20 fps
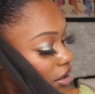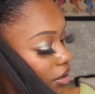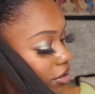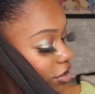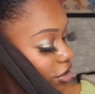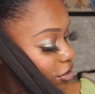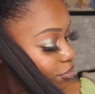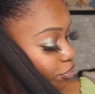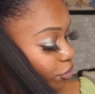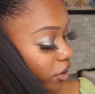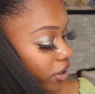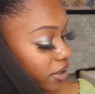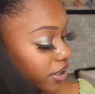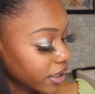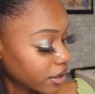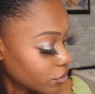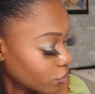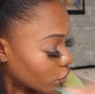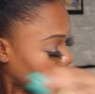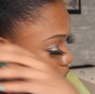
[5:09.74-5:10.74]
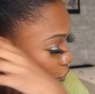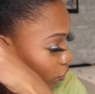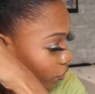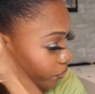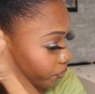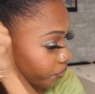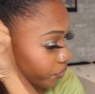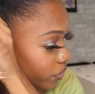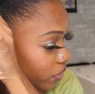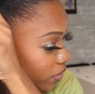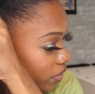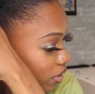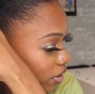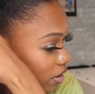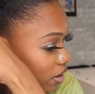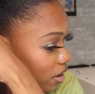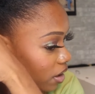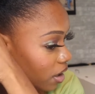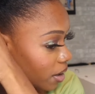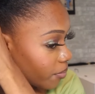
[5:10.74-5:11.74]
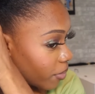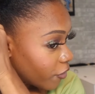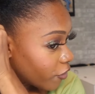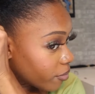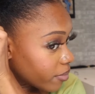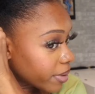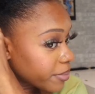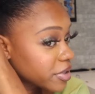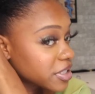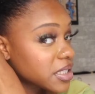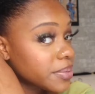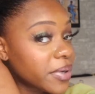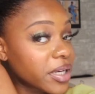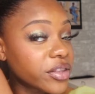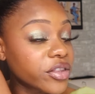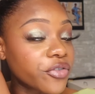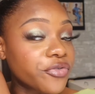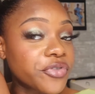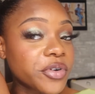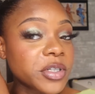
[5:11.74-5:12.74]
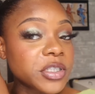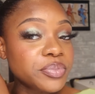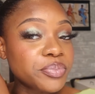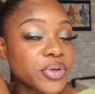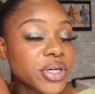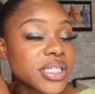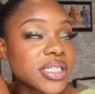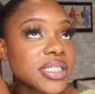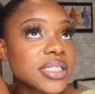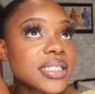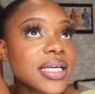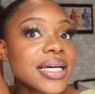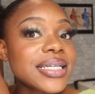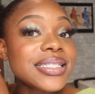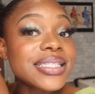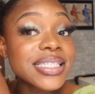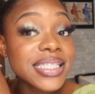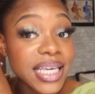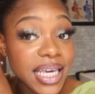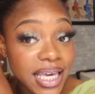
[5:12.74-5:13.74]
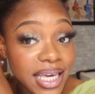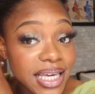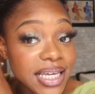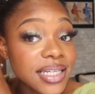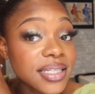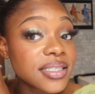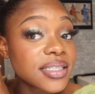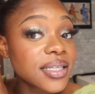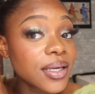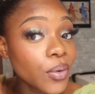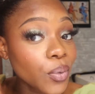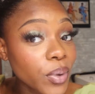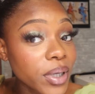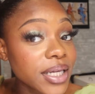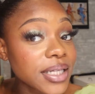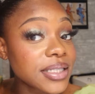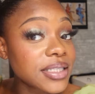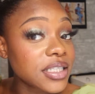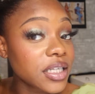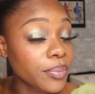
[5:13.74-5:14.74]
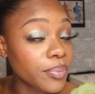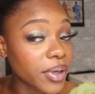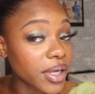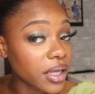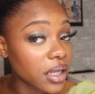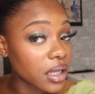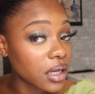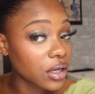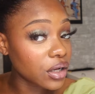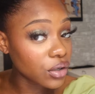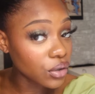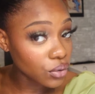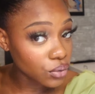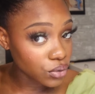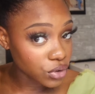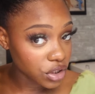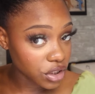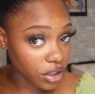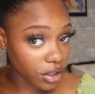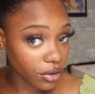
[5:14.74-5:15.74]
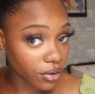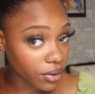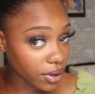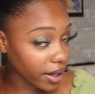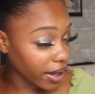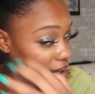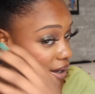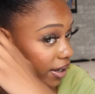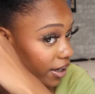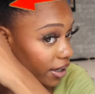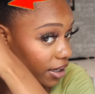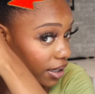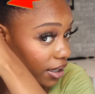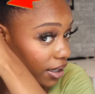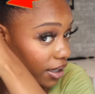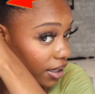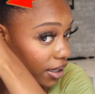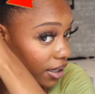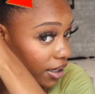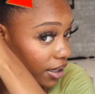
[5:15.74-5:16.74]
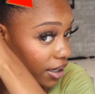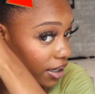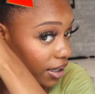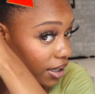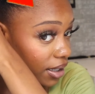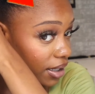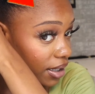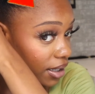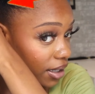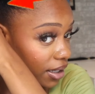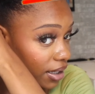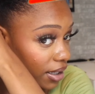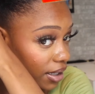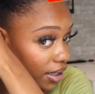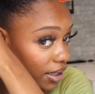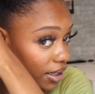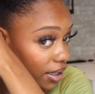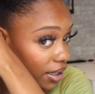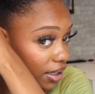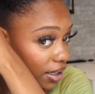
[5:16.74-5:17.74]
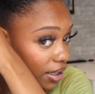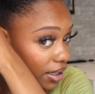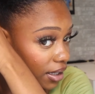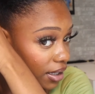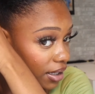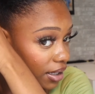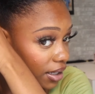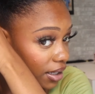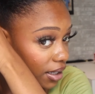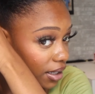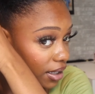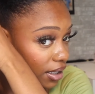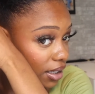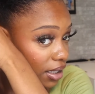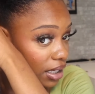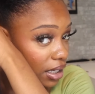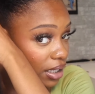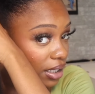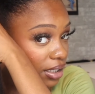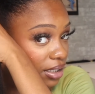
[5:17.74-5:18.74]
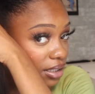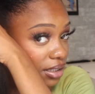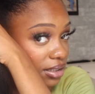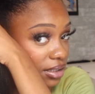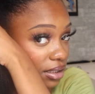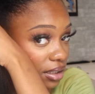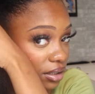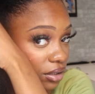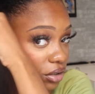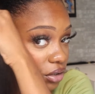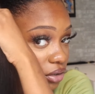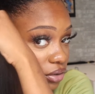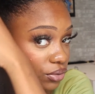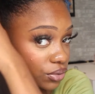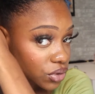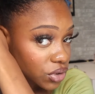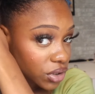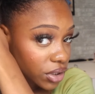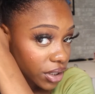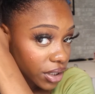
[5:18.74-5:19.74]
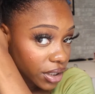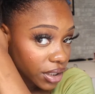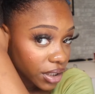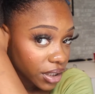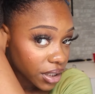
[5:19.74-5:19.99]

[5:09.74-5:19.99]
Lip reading: Just braid like normal. But remember to make the first braid just a teensy-weensy bit looser, okay? It's a little looser.